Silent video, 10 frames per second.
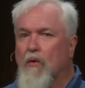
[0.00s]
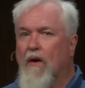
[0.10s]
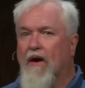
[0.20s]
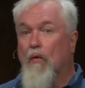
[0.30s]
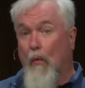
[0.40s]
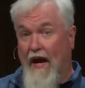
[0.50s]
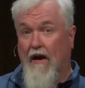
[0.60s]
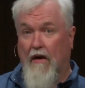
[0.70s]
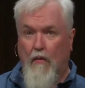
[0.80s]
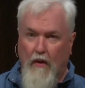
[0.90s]
inquire
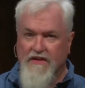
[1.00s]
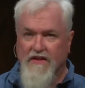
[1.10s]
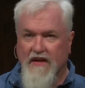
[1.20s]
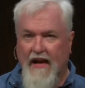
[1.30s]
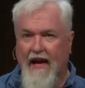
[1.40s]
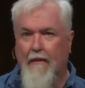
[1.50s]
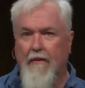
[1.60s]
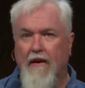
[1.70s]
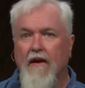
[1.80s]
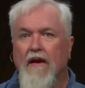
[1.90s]
where. Where's this gonna happen?